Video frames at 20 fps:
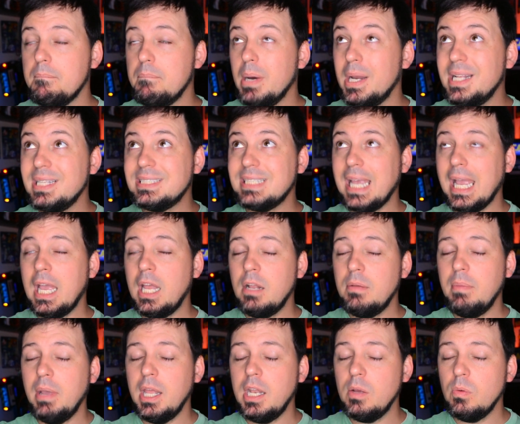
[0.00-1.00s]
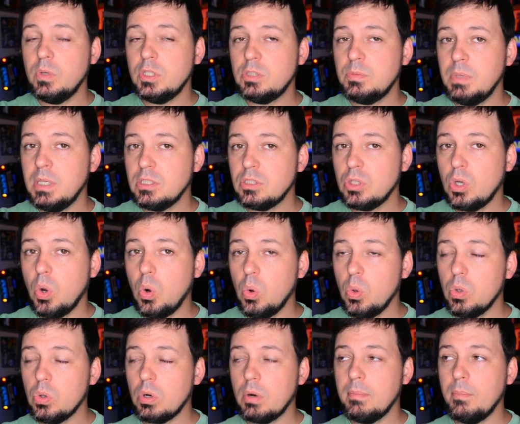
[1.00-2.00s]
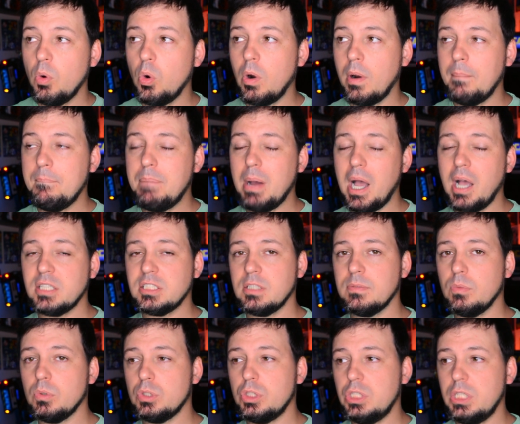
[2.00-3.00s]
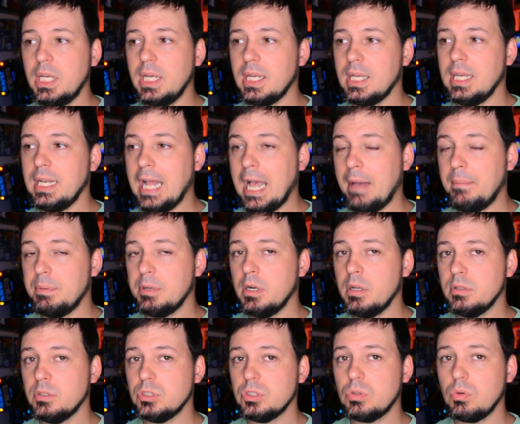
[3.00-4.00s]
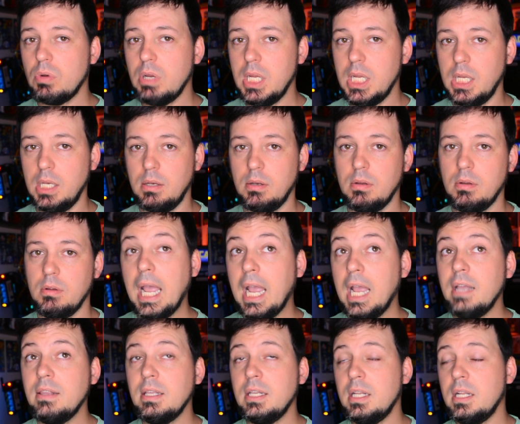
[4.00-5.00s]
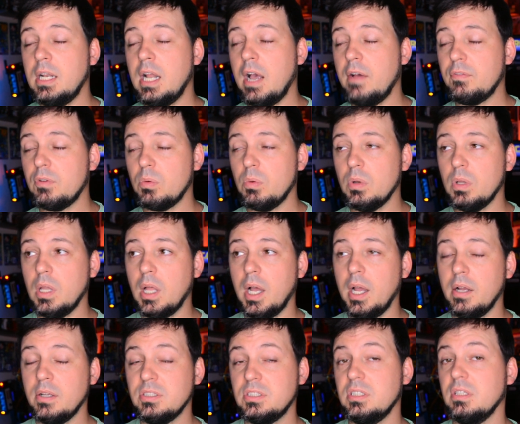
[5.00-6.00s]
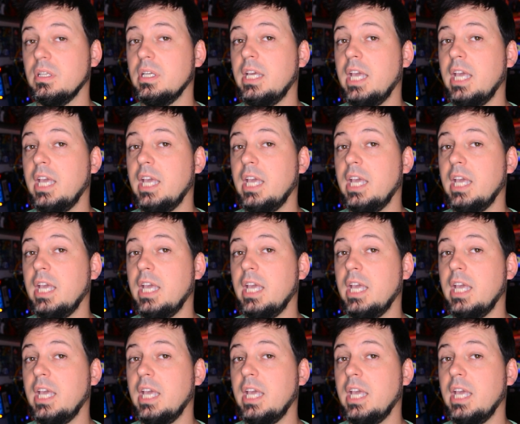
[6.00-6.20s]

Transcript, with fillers: But it's animated, which means cooler, more impossible shit can happen on the screen. And they didn't have to rely on silly